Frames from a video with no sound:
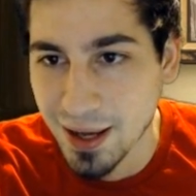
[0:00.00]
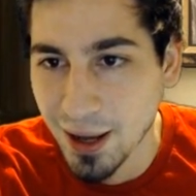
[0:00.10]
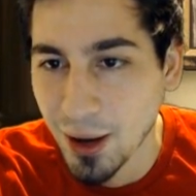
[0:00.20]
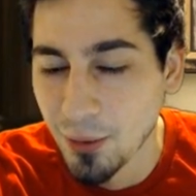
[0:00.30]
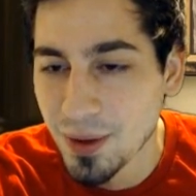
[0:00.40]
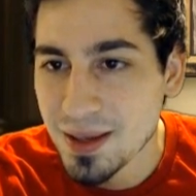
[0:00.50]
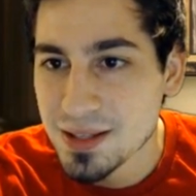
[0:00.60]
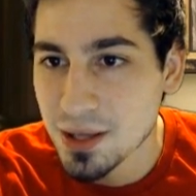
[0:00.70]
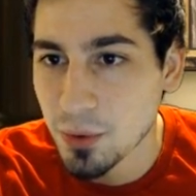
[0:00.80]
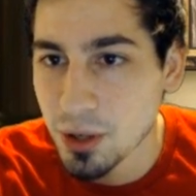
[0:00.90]
go.
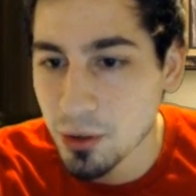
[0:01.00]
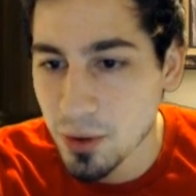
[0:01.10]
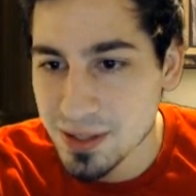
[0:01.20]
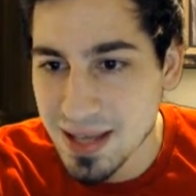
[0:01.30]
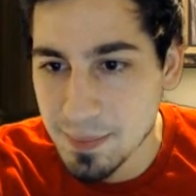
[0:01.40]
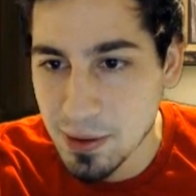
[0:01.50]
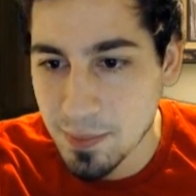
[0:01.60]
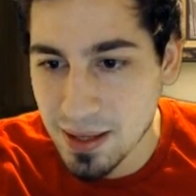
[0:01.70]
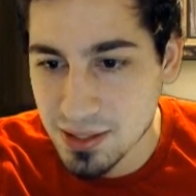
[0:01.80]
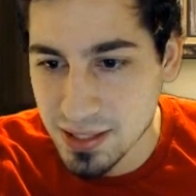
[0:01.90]
So we'll go to our Tempo
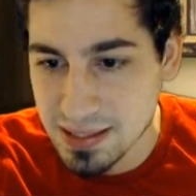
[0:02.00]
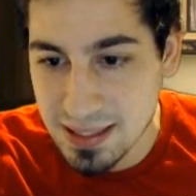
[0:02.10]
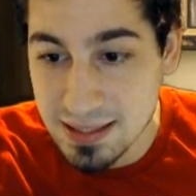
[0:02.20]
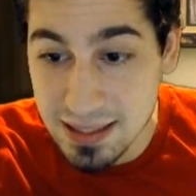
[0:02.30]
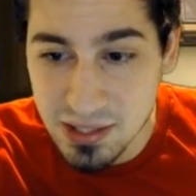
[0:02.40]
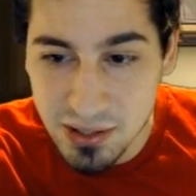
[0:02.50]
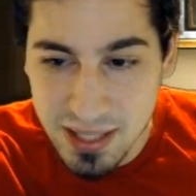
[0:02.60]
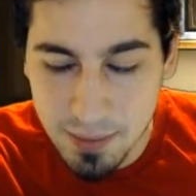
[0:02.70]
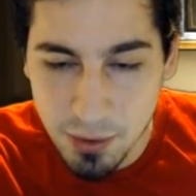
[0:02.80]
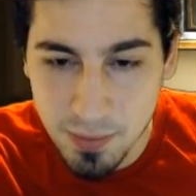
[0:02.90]
Mage list. This is our
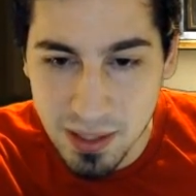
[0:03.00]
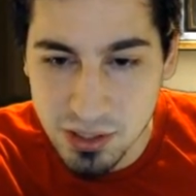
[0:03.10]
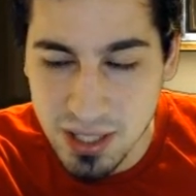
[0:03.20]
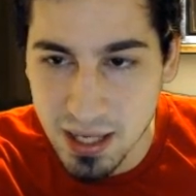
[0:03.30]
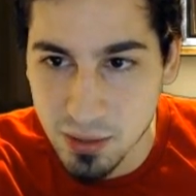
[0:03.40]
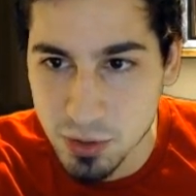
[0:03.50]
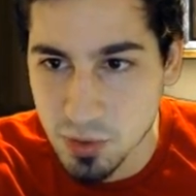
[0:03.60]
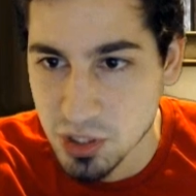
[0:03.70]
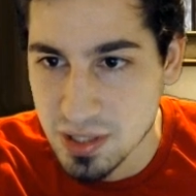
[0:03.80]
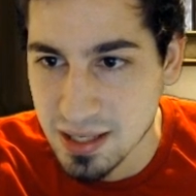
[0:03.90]
Tempo Mage deck, which
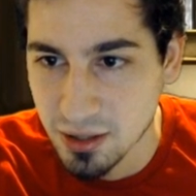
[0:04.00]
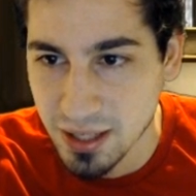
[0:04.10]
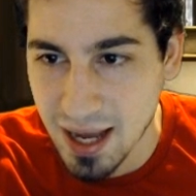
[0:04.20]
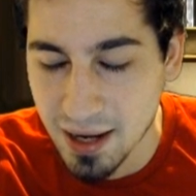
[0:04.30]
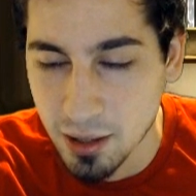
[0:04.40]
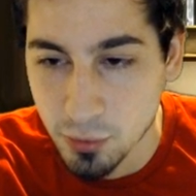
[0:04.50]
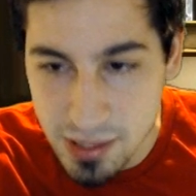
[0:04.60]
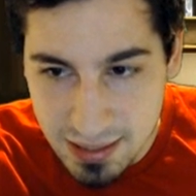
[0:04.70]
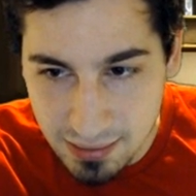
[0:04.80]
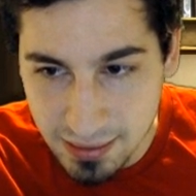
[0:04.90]
we just did our guide on
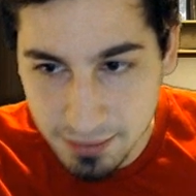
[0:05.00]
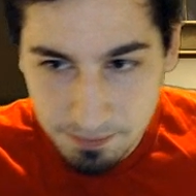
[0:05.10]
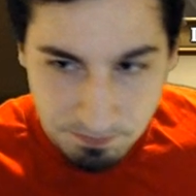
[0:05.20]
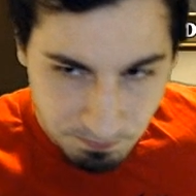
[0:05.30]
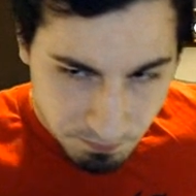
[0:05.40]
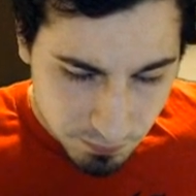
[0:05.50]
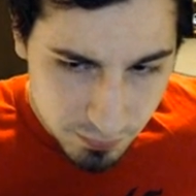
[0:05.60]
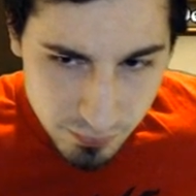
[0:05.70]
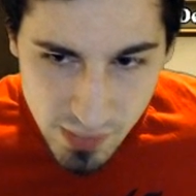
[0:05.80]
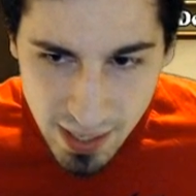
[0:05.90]
recently.
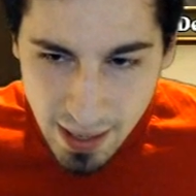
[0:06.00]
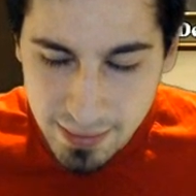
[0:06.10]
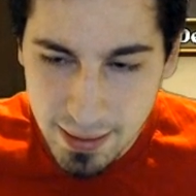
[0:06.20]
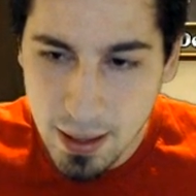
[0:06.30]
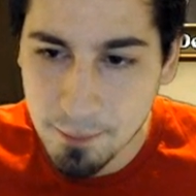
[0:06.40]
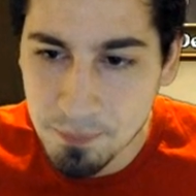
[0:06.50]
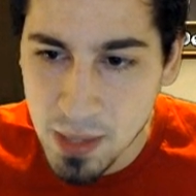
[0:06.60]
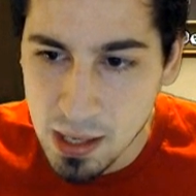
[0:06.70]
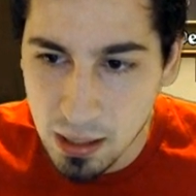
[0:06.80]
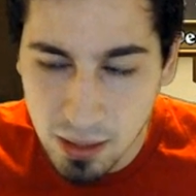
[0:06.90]
And a
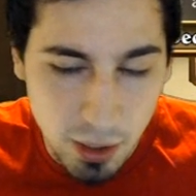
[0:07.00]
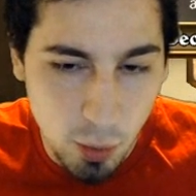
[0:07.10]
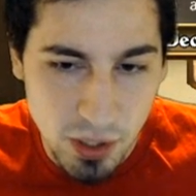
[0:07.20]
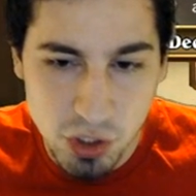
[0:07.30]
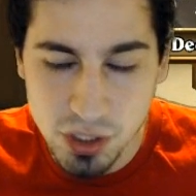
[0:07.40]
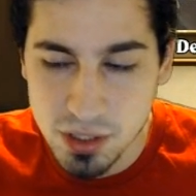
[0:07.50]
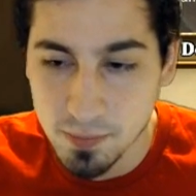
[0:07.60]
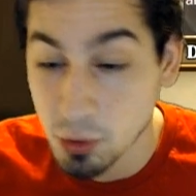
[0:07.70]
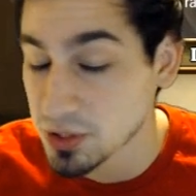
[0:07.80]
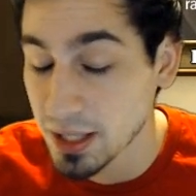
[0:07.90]
lot of questions
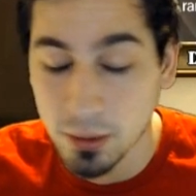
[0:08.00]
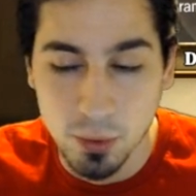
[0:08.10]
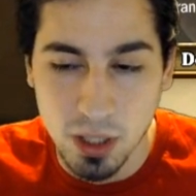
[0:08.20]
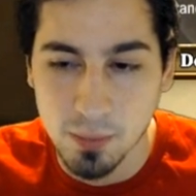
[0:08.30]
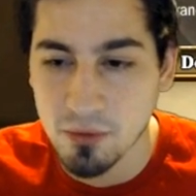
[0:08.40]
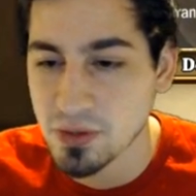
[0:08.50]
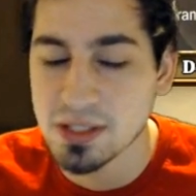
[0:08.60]
most likely will come of